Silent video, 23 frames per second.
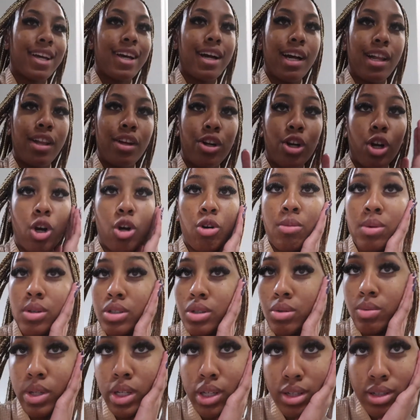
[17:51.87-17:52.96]
colored a whole bunch
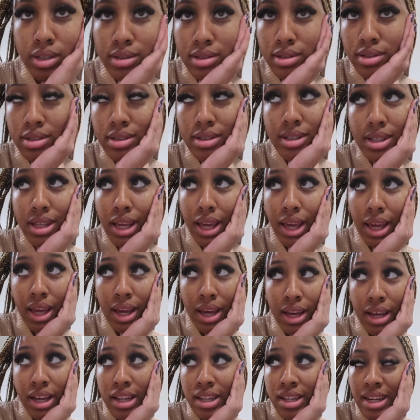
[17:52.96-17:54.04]
of wigs.
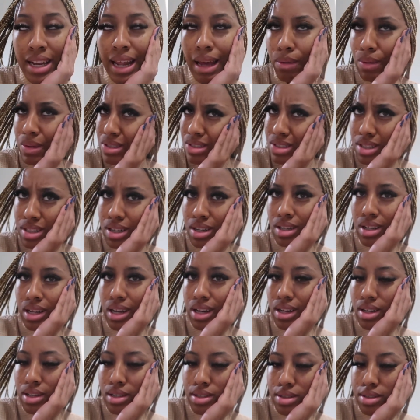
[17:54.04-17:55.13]
And now it's 10
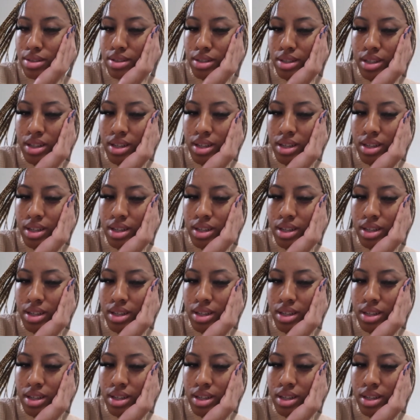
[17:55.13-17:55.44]
o'clock.